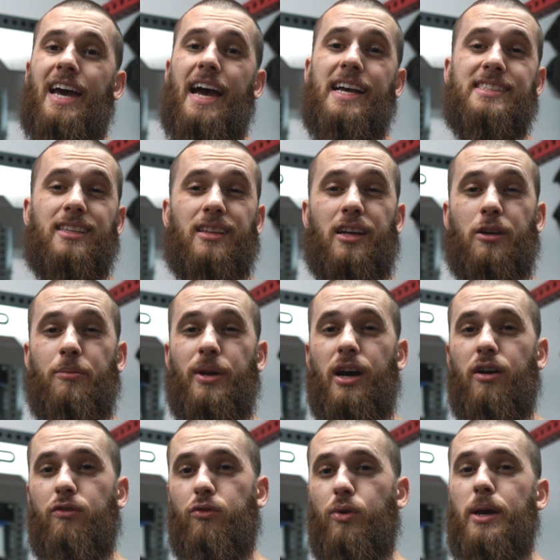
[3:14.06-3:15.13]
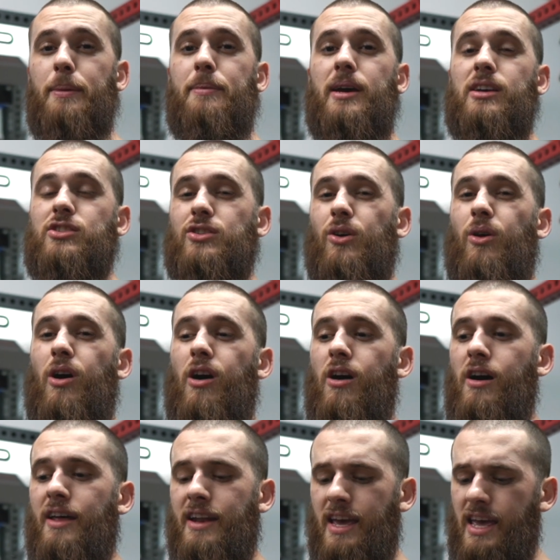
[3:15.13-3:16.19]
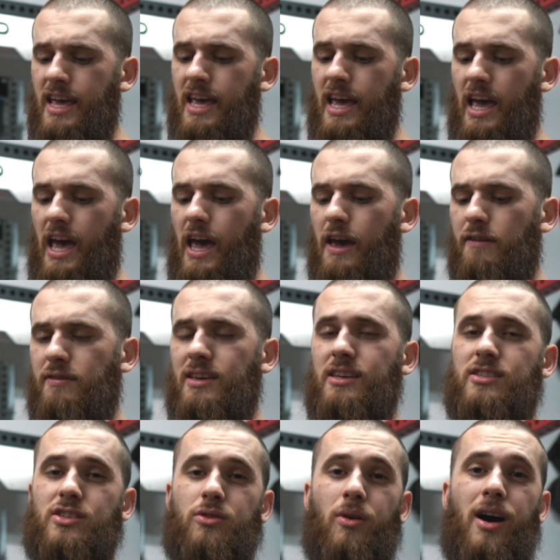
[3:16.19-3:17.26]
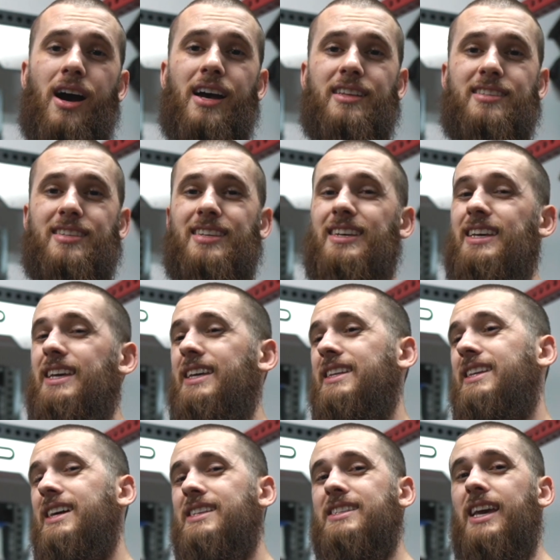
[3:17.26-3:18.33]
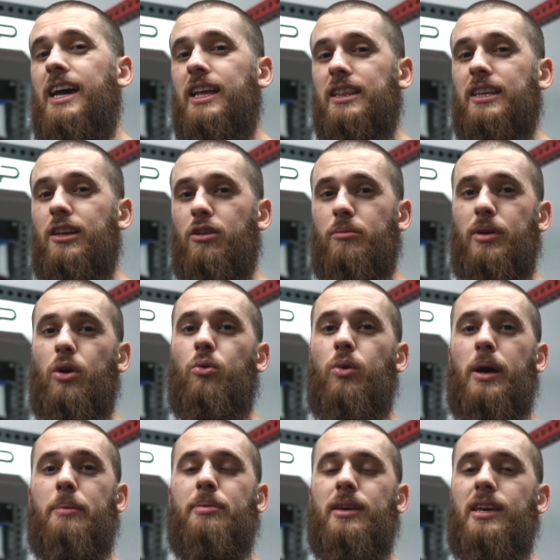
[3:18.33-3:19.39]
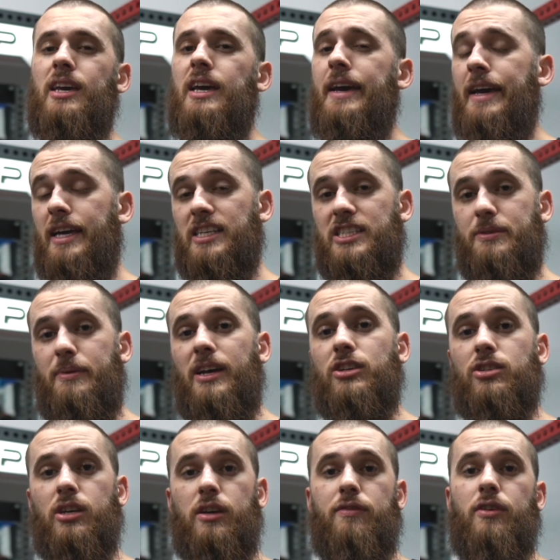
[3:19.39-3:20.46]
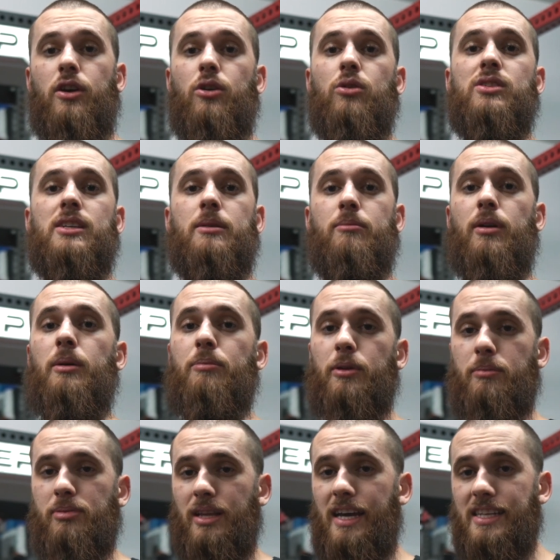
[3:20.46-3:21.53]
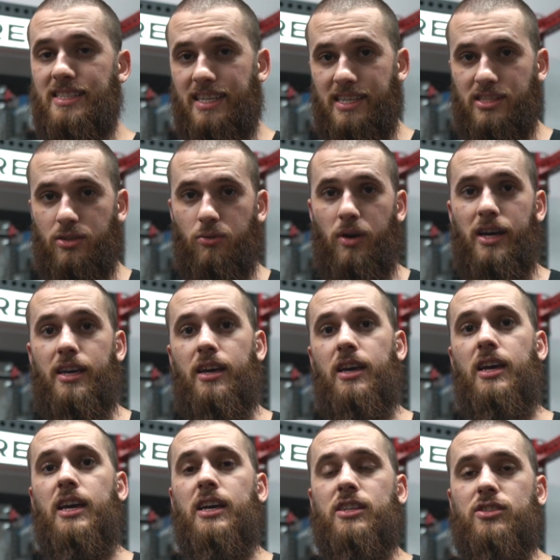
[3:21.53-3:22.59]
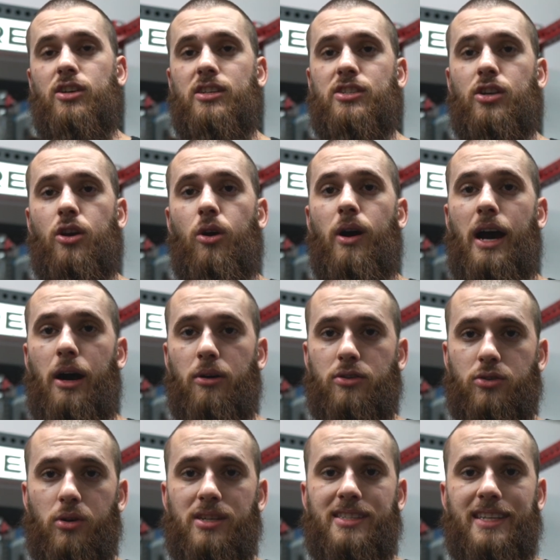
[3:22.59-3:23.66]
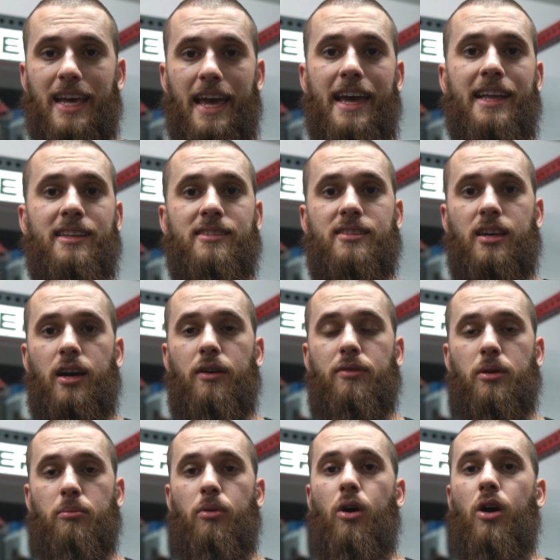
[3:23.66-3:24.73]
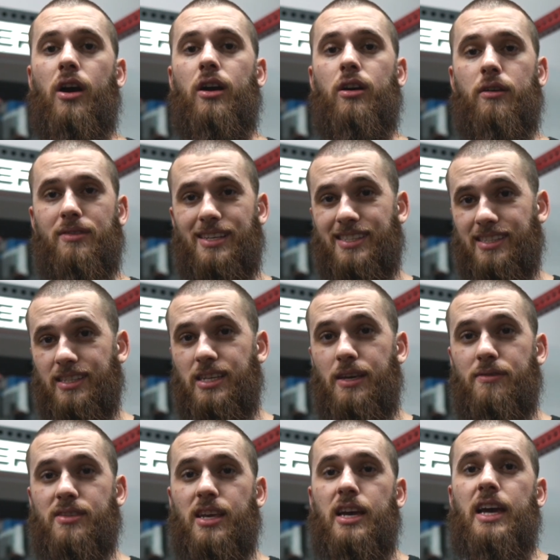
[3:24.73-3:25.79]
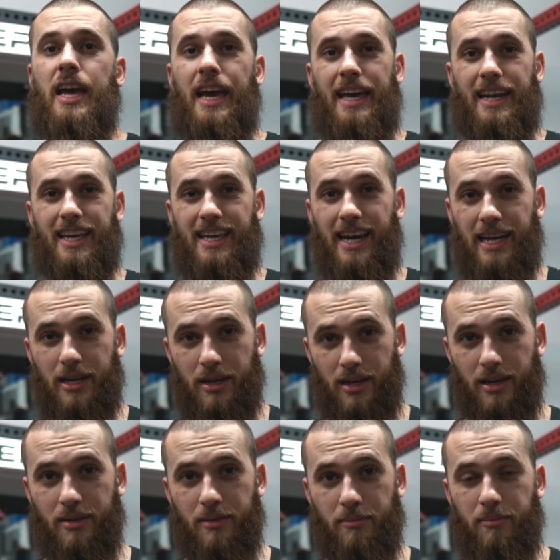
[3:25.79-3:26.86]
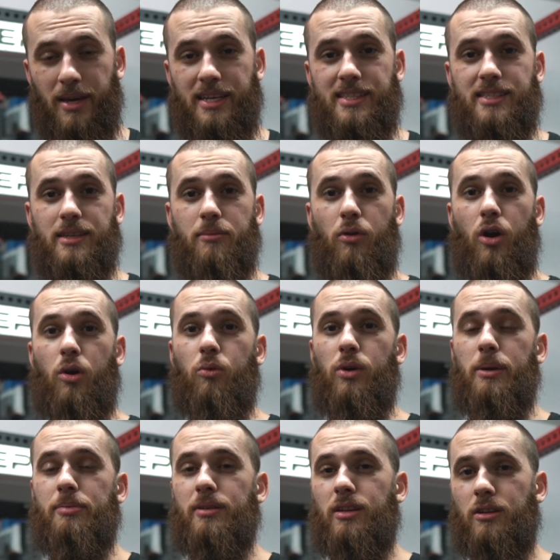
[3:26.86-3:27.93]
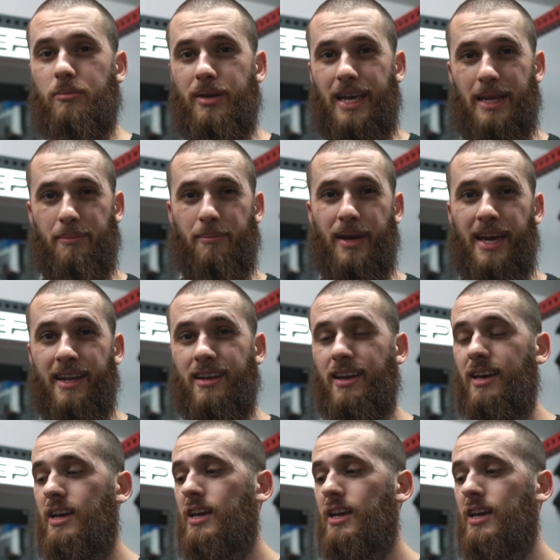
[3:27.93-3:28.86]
has a little bit of whip, so on heavy squats, it does get a little bit whippy, especially if you're using bumper plates, because the weight starts to go out towards the ends of the bar, of the sleeves, and it kind of makes the bar whip a little bit and bend.